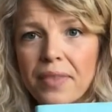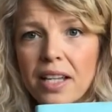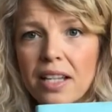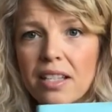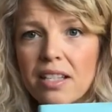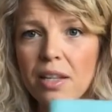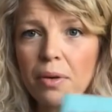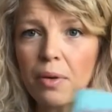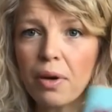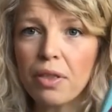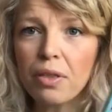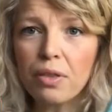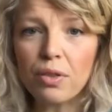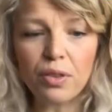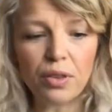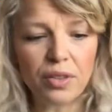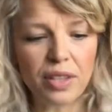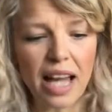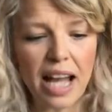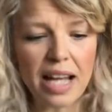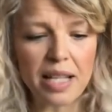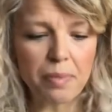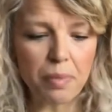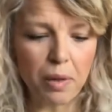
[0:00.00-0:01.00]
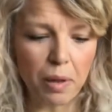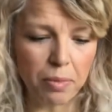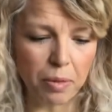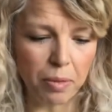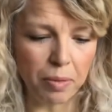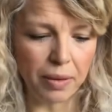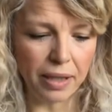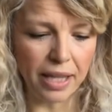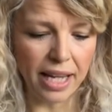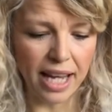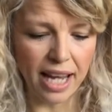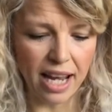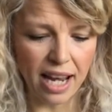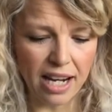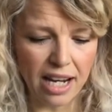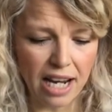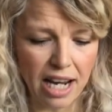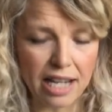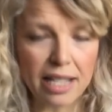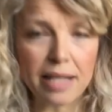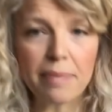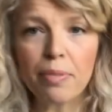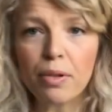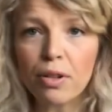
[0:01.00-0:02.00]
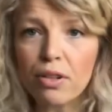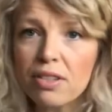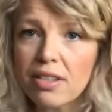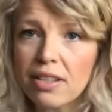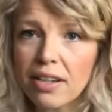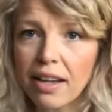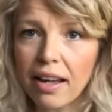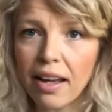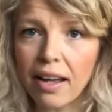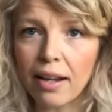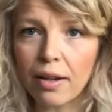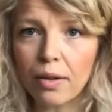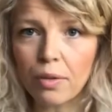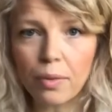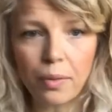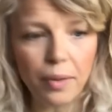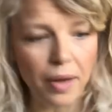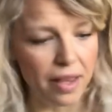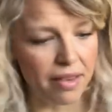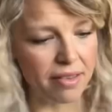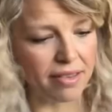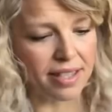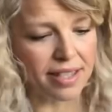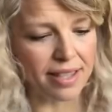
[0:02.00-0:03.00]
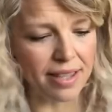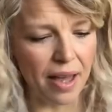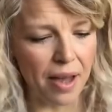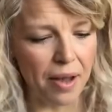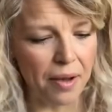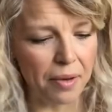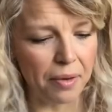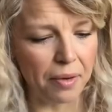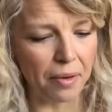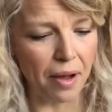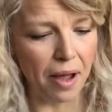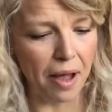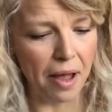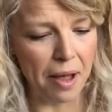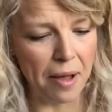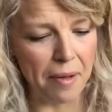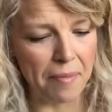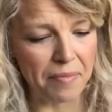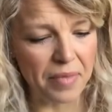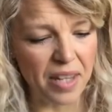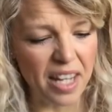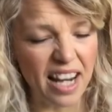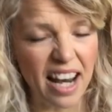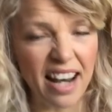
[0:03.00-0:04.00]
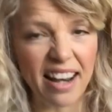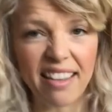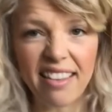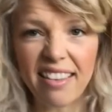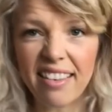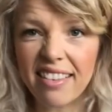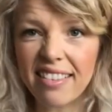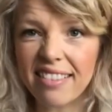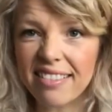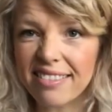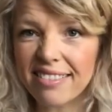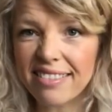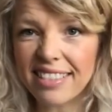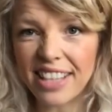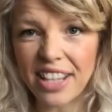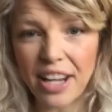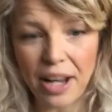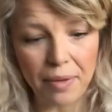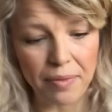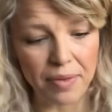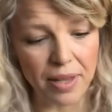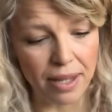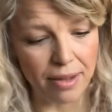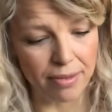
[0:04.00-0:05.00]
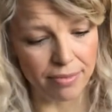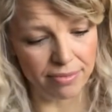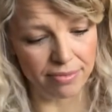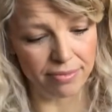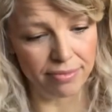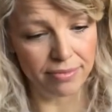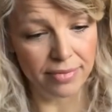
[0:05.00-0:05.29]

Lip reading: So I thought that's probably a nice book to curl up with, and anything, you know, that